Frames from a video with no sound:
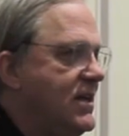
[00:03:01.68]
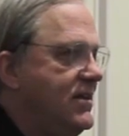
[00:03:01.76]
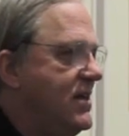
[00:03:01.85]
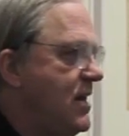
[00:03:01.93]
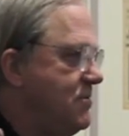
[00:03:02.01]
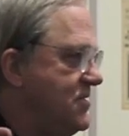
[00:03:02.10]
had
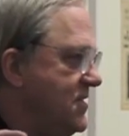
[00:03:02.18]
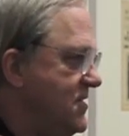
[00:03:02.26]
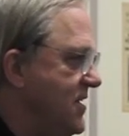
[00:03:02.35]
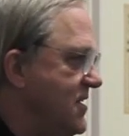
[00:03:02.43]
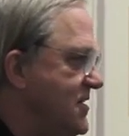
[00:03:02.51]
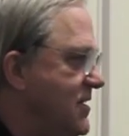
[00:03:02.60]
the opposite
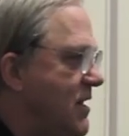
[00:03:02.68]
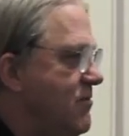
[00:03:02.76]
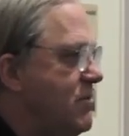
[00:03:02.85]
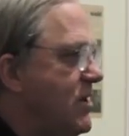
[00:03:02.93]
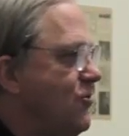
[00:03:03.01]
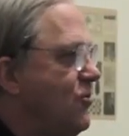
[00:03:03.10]
season, and
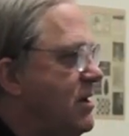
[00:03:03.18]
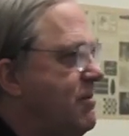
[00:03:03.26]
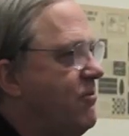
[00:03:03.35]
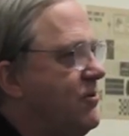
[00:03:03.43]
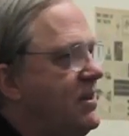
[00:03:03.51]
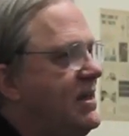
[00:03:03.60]
everybody worried
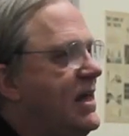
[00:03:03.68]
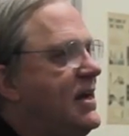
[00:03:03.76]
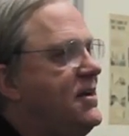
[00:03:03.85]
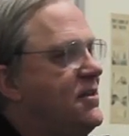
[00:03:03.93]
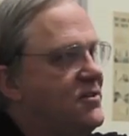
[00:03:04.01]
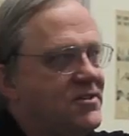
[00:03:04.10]
about whether they get
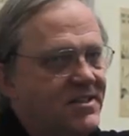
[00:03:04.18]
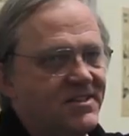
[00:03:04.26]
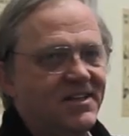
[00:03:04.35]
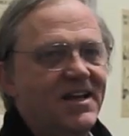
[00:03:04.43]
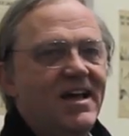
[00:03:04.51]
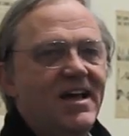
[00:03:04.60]
another
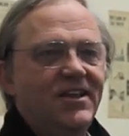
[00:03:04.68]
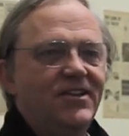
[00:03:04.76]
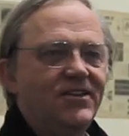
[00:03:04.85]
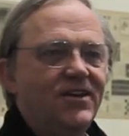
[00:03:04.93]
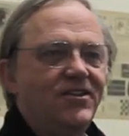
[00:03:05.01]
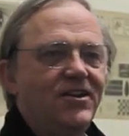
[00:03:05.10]
season.
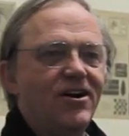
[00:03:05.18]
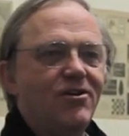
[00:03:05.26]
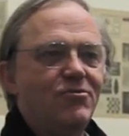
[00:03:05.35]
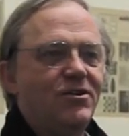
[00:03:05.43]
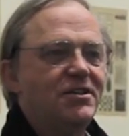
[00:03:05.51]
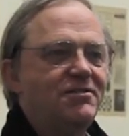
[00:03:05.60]
The, the art
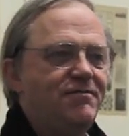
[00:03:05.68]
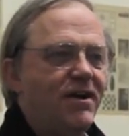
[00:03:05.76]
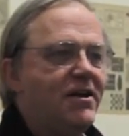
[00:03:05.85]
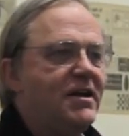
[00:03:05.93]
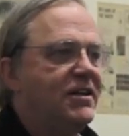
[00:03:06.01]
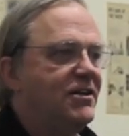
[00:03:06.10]
world is
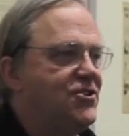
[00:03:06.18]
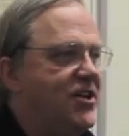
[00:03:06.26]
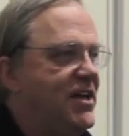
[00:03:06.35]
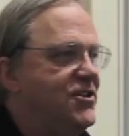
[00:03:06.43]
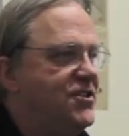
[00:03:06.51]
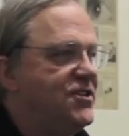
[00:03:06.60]
very little
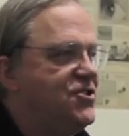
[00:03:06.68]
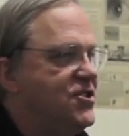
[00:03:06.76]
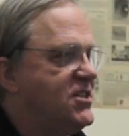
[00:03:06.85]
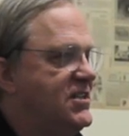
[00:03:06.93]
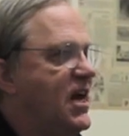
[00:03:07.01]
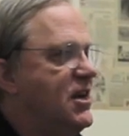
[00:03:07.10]
changed. It's
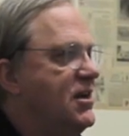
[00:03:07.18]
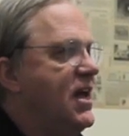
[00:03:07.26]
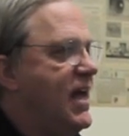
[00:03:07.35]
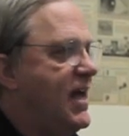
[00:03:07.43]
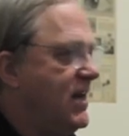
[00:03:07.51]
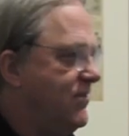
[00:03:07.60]
just gotten
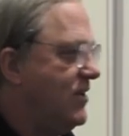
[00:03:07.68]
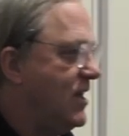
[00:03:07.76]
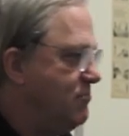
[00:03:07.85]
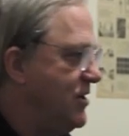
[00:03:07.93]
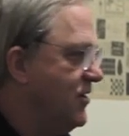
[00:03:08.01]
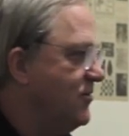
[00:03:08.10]
a hell of a
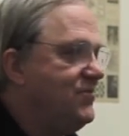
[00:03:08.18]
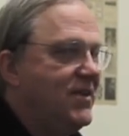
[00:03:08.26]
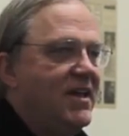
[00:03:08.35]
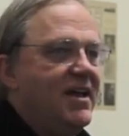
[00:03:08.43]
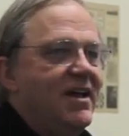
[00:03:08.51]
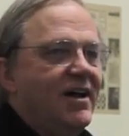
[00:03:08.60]
lot bigger.
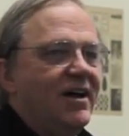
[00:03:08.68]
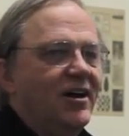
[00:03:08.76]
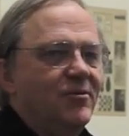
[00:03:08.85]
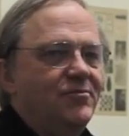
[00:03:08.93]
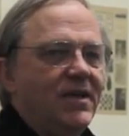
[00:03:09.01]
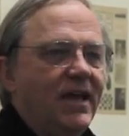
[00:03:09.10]

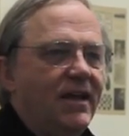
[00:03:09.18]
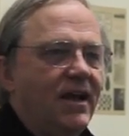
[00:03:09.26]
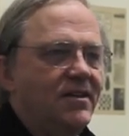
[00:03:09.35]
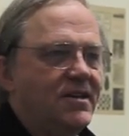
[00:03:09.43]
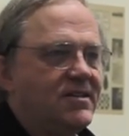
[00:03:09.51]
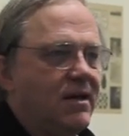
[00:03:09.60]
Um, and
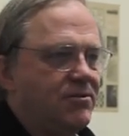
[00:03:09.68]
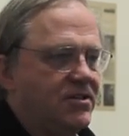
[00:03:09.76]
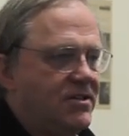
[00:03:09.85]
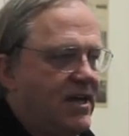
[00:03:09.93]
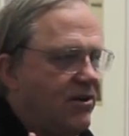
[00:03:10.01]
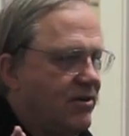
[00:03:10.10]
on this, I will
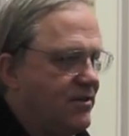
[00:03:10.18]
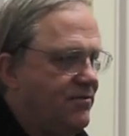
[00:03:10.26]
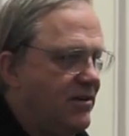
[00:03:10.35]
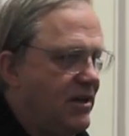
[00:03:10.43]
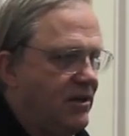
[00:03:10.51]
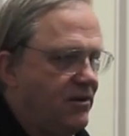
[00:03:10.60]
just digress
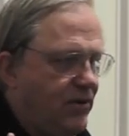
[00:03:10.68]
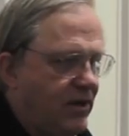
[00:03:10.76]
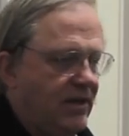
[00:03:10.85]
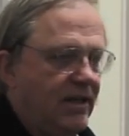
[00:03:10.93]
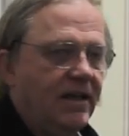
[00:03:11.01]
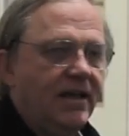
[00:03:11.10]
very
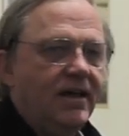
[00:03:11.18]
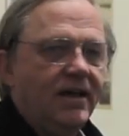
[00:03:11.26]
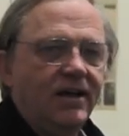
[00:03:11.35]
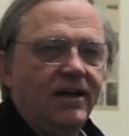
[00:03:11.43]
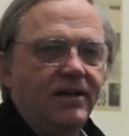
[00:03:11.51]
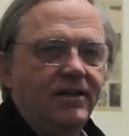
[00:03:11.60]
quickly.
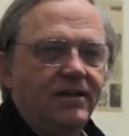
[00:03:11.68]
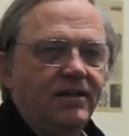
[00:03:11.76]
Uh,